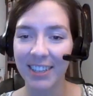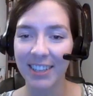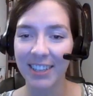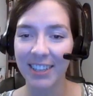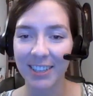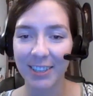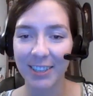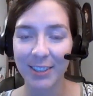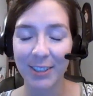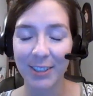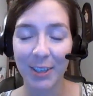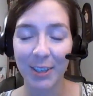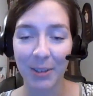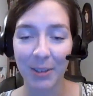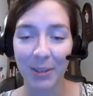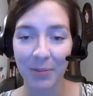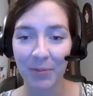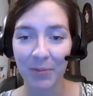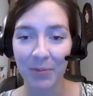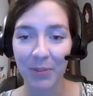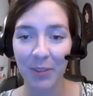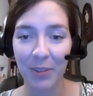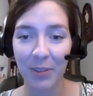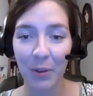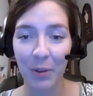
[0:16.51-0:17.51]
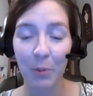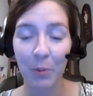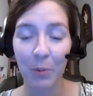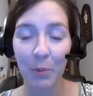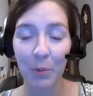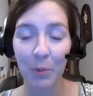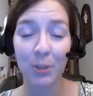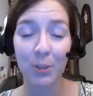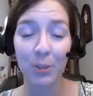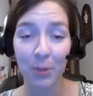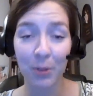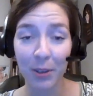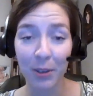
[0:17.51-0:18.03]
So we
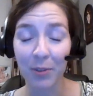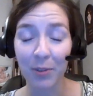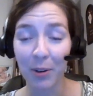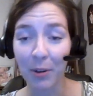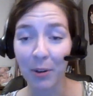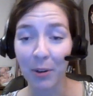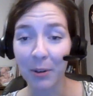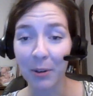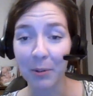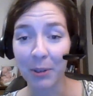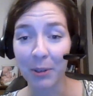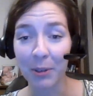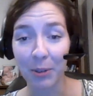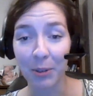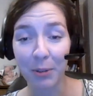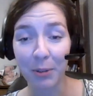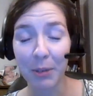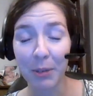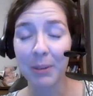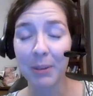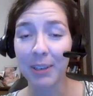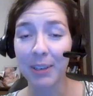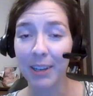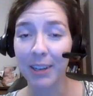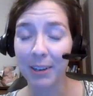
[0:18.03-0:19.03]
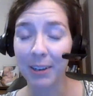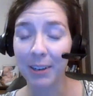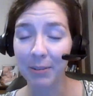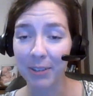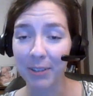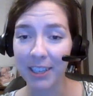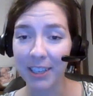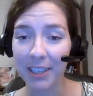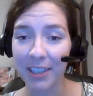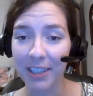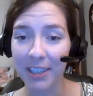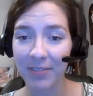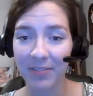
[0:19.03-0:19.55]
sort of know what we're doing, but not
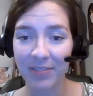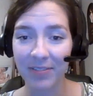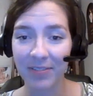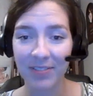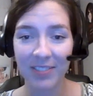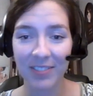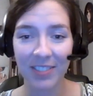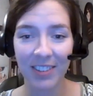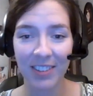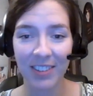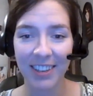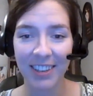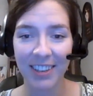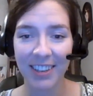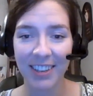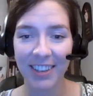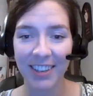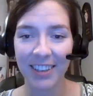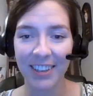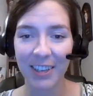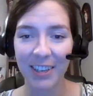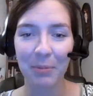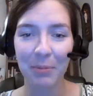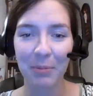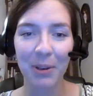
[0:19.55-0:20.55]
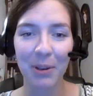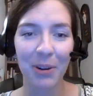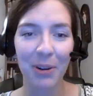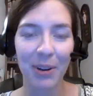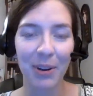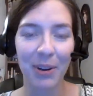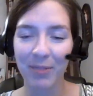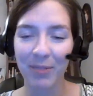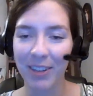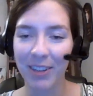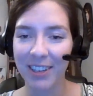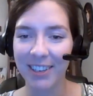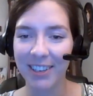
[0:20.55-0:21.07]
really. It'll be great
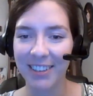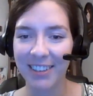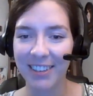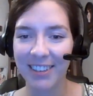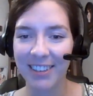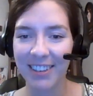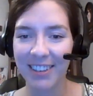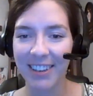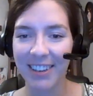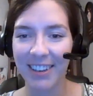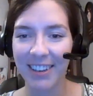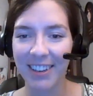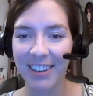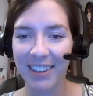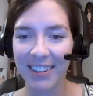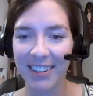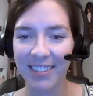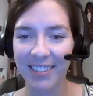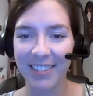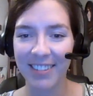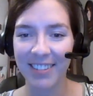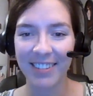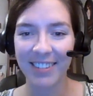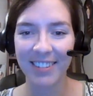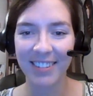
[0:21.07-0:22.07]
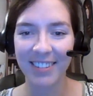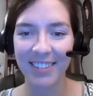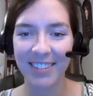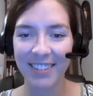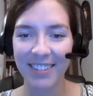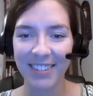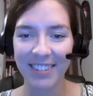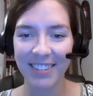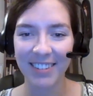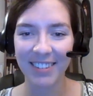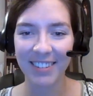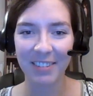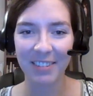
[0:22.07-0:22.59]
fun.
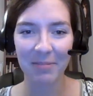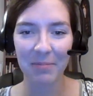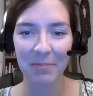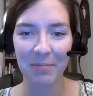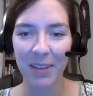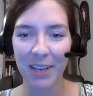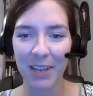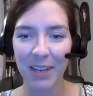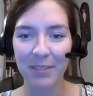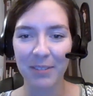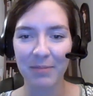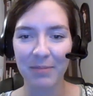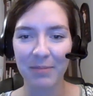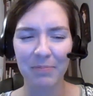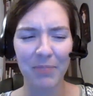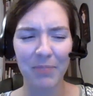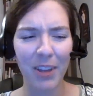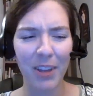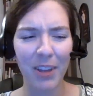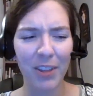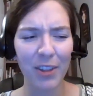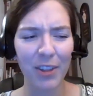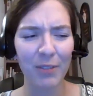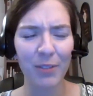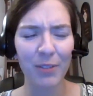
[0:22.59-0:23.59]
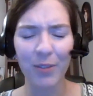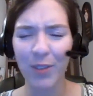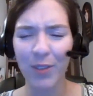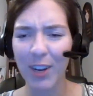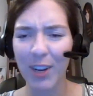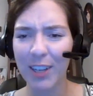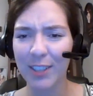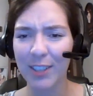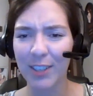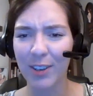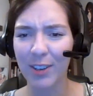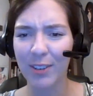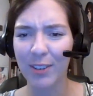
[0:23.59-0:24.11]
And I think for
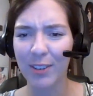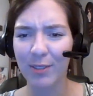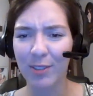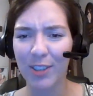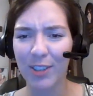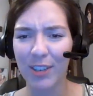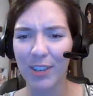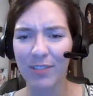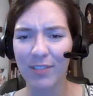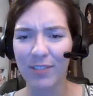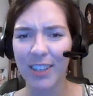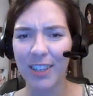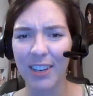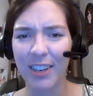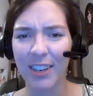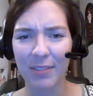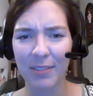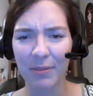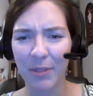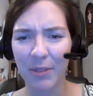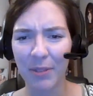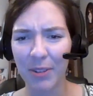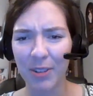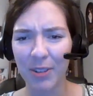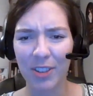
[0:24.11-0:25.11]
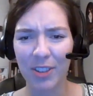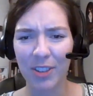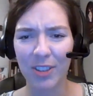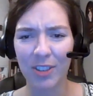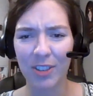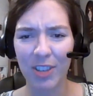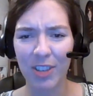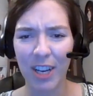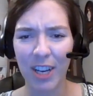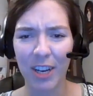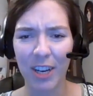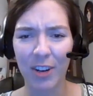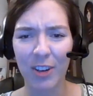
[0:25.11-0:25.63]
Fiasco, Jeff and I were
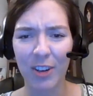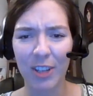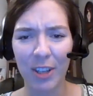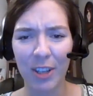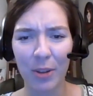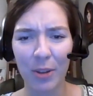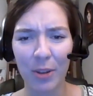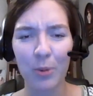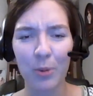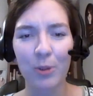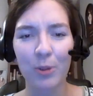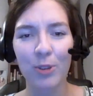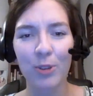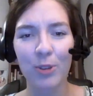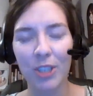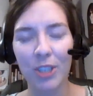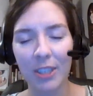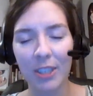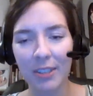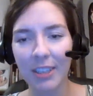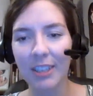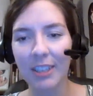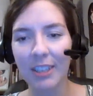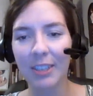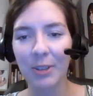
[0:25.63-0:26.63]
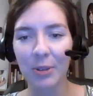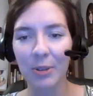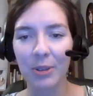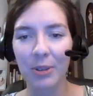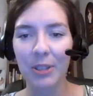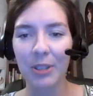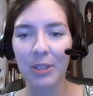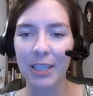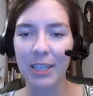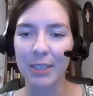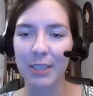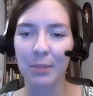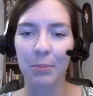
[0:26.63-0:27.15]
chatting earlier, the rules are a little
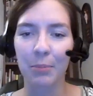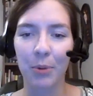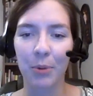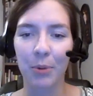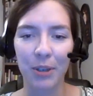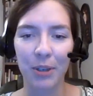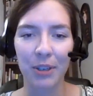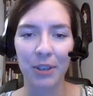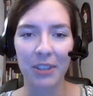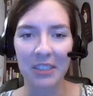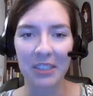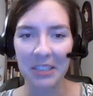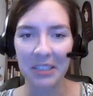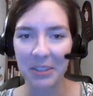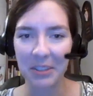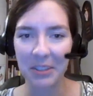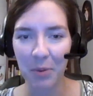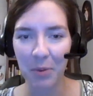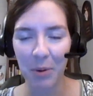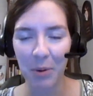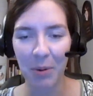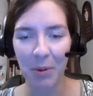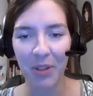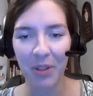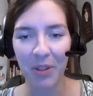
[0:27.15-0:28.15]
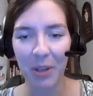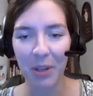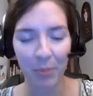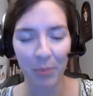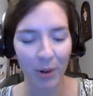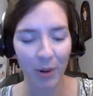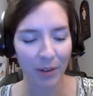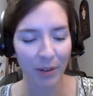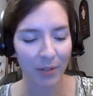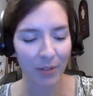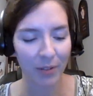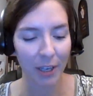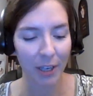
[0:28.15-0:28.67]
less important. It's more about the
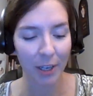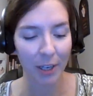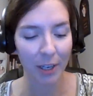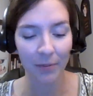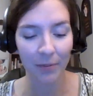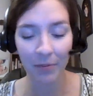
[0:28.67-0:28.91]
improv later.